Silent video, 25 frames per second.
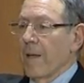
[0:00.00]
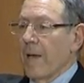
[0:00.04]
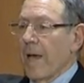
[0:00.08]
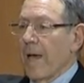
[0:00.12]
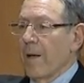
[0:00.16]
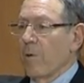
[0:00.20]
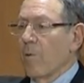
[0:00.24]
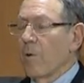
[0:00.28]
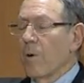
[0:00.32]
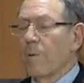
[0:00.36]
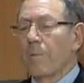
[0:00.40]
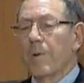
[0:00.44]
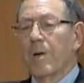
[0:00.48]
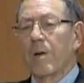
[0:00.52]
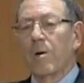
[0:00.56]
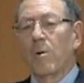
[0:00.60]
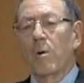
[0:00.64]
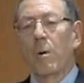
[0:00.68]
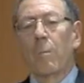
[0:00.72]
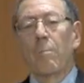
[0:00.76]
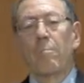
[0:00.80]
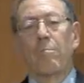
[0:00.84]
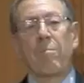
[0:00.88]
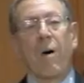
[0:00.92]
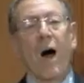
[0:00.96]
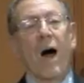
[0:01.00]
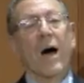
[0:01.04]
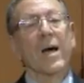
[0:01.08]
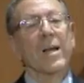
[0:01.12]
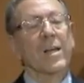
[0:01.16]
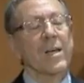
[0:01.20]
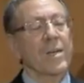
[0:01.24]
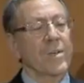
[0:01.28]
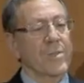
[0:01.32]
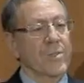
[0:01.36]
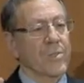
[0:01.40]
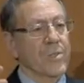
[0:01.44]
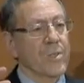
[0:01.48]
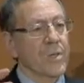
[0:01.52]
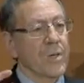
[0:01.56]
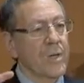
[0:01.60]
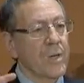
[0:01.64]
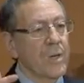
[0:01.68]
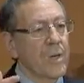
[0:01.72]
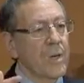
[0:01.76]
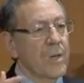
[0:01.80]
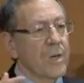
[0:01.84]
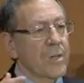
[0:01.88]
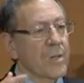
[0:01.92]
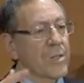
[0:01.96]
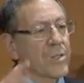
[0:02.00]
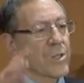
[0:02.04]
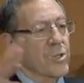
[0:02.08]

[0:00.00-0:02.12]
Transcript: a woman who embodies the